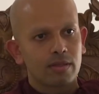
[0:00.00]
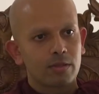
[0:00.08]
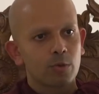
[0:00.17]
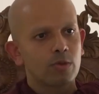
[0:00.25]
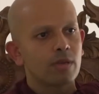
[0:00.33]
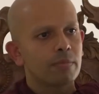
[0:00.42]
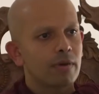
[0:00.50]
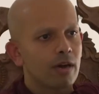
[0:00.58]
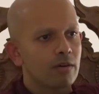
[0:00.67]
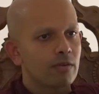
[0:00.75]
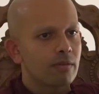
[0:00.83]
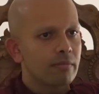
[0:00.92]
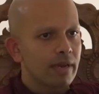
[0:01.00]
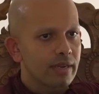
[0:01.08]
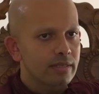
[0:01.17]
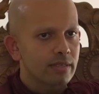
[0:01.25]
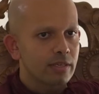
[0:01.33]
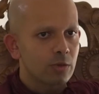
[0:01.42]
through the power of the
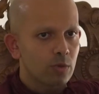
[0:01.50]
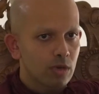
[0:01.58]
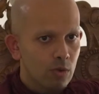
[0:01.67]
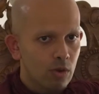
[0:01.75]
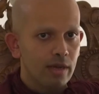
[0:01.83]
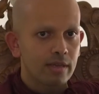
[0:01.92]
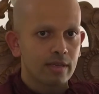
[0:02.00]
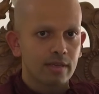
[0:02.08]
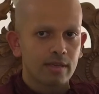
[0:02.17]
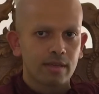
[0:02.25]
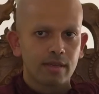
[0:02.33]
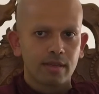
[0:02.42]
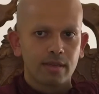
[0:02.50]
merits that you acquire,